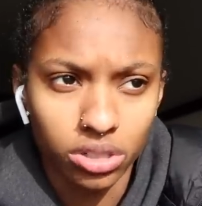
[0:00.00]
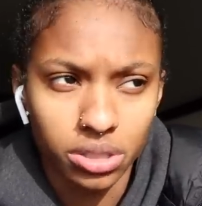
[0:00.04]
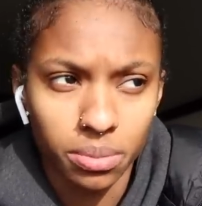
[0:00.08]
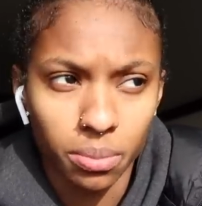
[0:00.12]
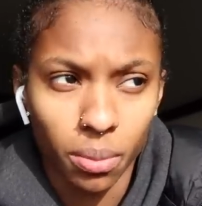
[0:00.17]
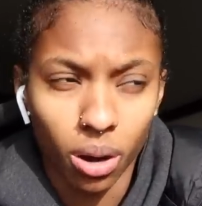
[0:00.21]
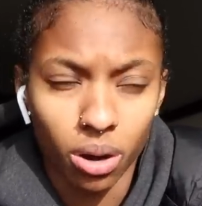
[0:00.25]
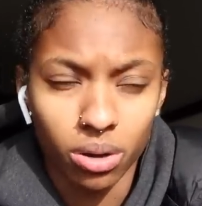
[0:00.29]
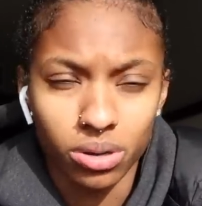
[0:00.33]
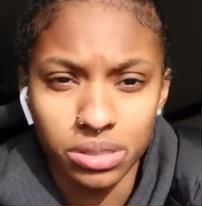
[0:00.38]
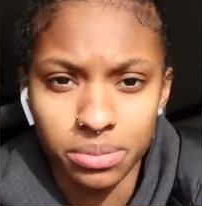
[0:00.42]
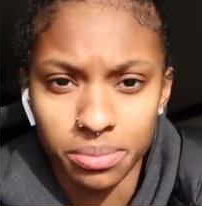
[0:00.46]

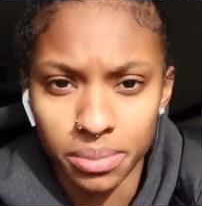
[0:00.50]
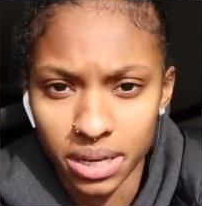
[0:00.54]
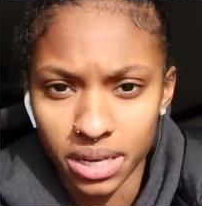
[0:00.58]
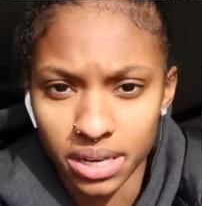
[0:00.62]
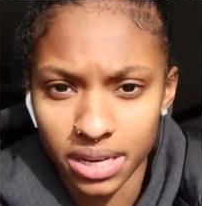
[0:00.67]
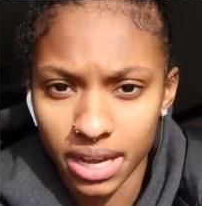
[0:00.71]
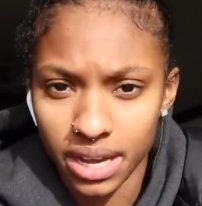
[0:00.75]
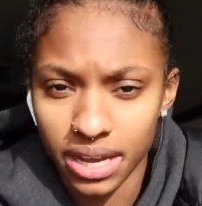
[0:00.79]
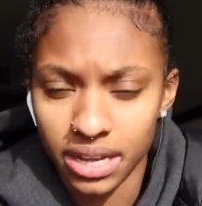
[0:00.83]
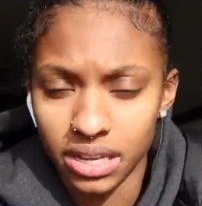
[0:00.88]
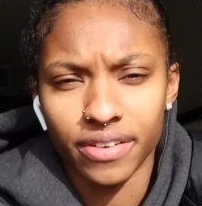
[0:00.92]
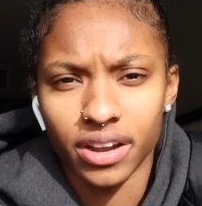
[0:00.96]
Tomorrow is meet
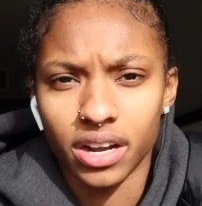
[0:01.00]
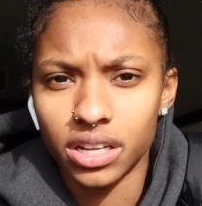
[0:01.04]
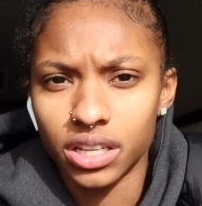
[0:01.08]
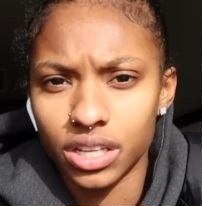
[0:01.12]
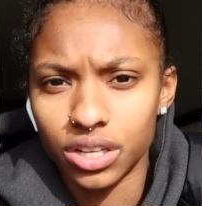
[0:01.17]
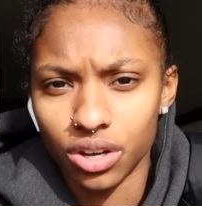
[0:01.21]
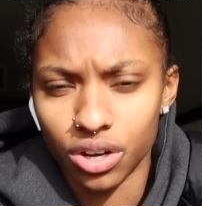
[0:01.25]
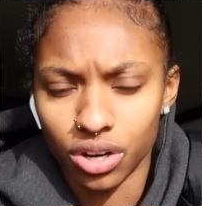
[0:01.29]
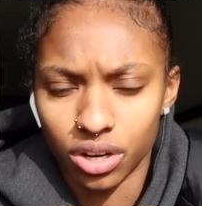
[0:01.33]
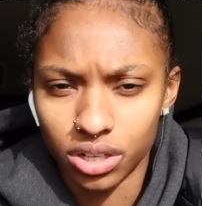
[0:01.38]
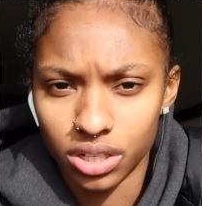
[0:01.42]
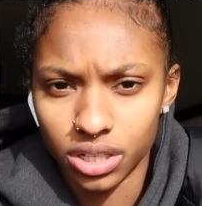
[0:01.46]
day,
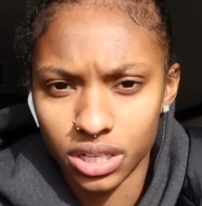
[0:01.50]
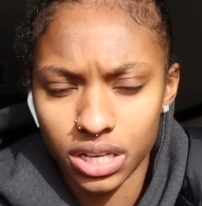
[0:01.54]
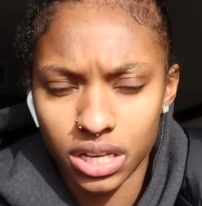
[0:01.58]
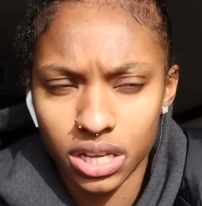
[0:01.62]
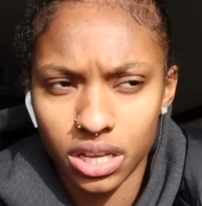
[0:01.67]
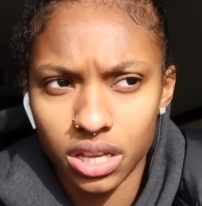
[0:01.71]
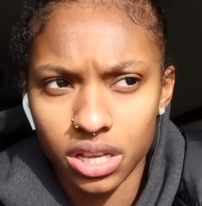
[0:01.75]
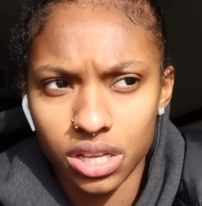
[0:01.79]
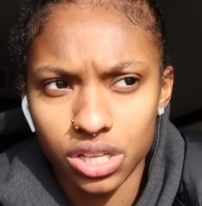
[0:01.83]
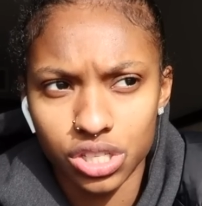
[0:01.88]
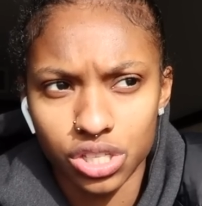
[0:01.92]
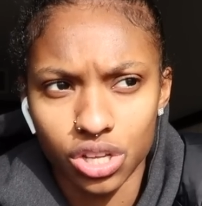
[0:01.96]
fairly
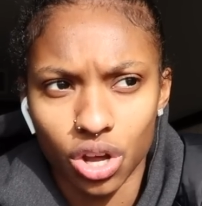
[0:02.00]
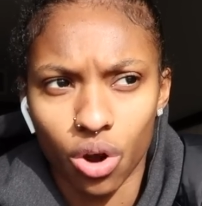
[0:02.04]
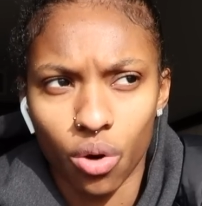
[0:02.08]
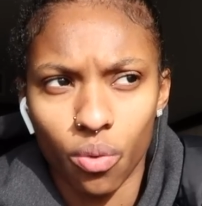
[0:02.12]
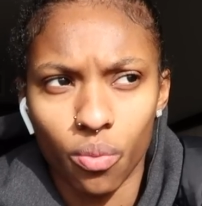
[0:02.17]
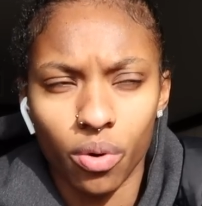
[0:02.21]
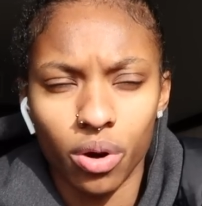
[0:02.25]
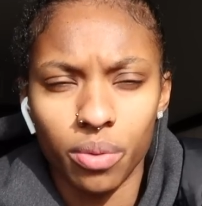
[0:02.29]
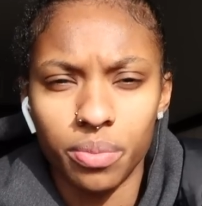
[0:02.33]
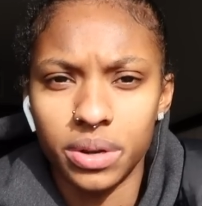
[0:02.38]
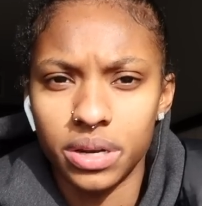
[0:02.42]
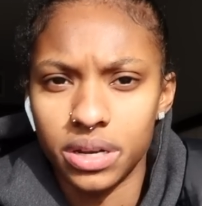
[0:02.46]
early, so
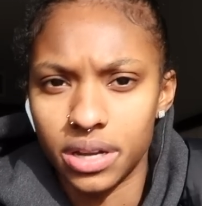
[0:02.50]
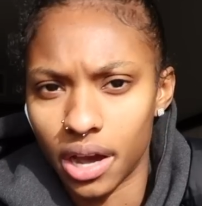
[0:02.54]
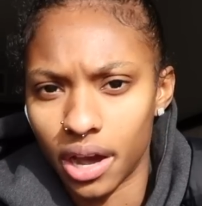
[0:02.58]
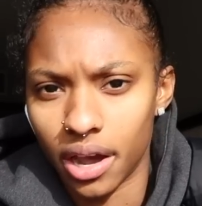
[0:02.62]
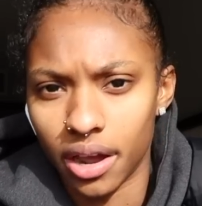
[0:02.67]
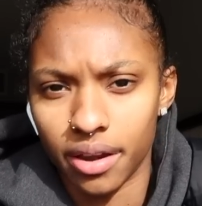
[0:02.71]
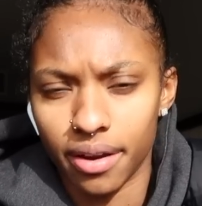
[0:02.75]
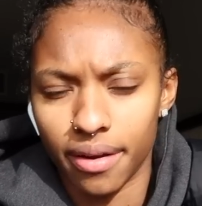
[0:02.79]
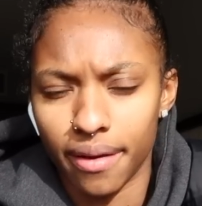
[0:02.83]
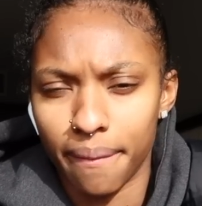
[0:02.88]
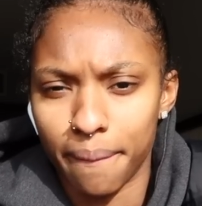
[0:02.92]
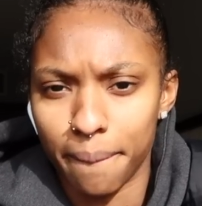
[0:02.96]
we'll be
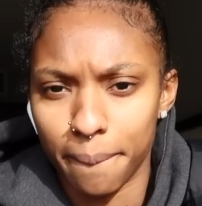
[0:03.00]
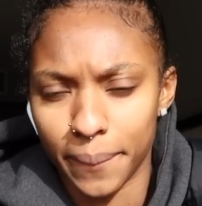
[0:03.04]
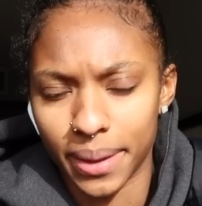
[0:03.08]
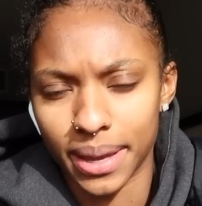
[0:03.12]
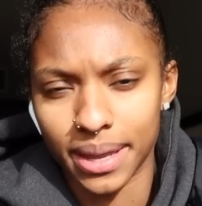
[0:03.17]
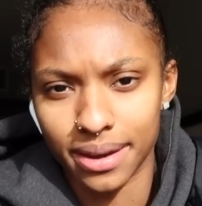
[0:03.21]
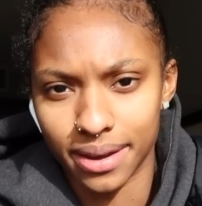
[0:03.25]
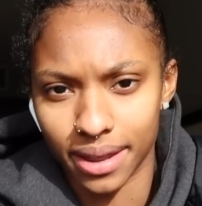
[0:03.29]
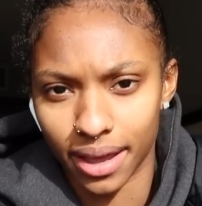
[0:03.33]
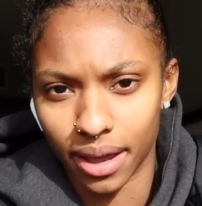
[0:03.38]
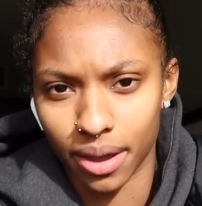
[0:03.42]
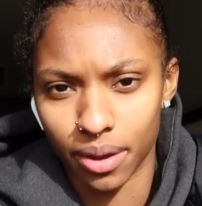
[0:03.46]
done
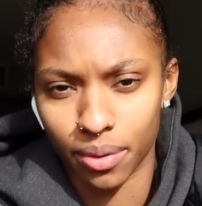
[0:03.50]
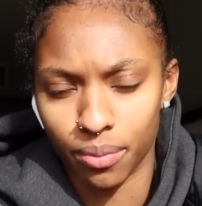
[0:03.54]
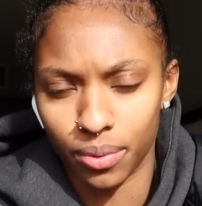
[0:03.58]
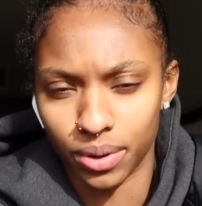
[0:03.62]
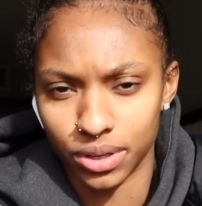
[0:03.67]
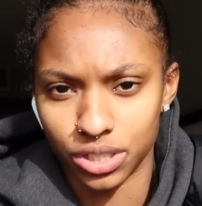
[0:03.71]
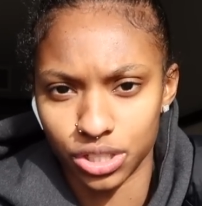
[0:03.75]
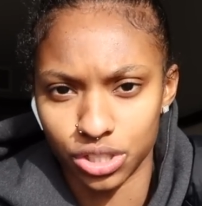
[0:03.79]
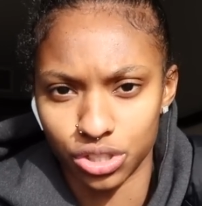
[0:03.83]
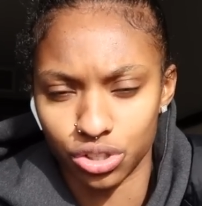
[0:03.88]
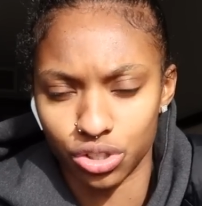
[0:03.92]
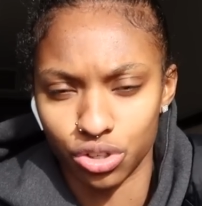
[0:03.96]
midday,
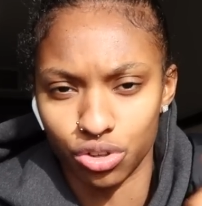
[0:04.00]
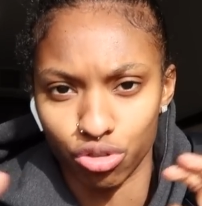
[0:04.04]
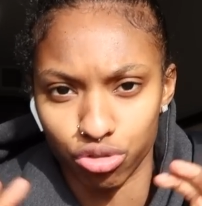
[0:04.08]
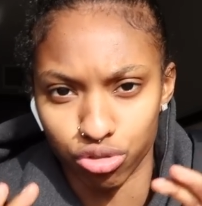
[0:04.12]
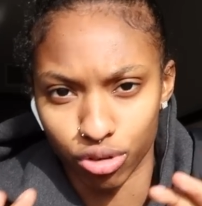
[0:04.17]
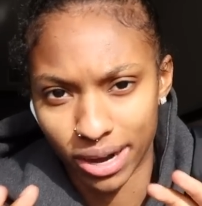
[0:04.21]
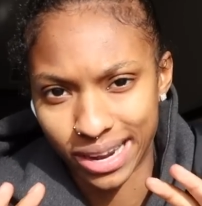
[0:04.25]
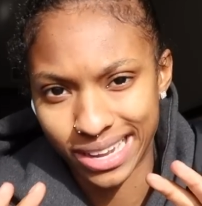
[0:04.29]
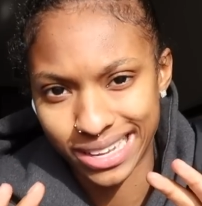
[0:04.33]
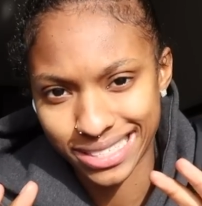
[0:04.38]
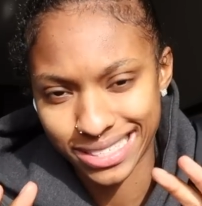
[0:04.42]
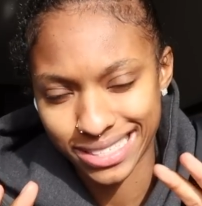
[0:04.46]
which is
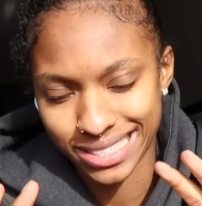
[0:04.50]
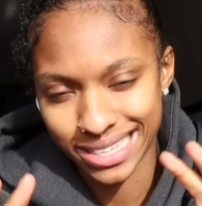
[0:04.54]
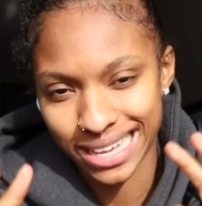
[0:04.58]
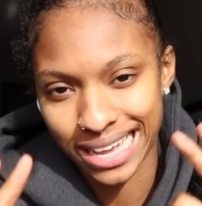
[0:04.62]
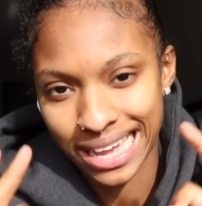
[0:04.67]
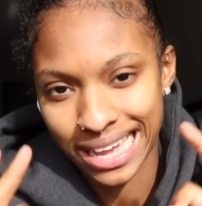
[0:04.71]
great.